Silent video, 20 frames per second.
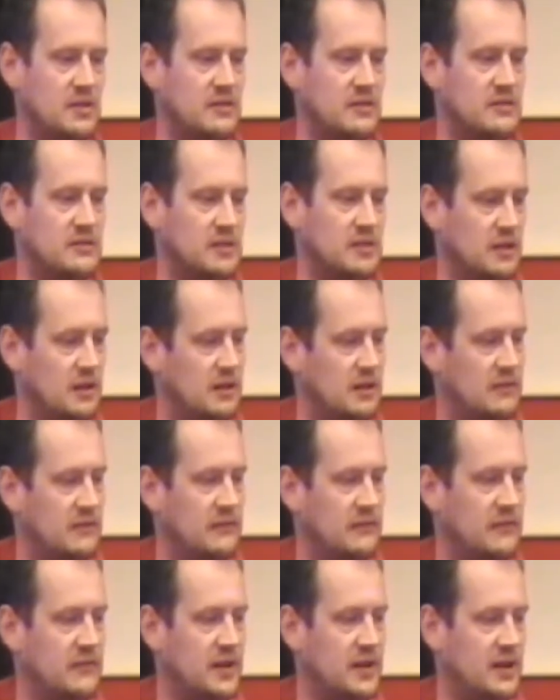there's a lot
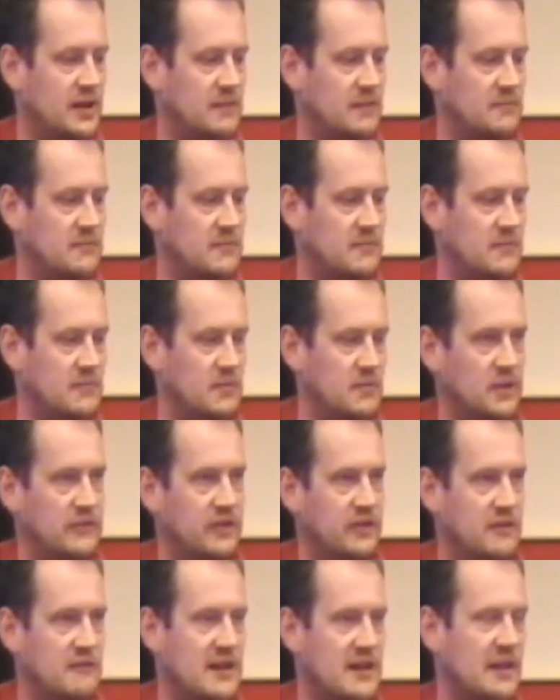of
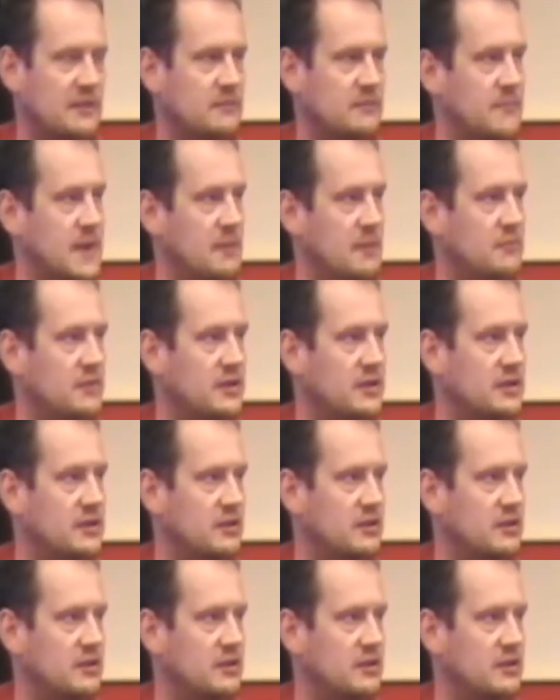moving around of memory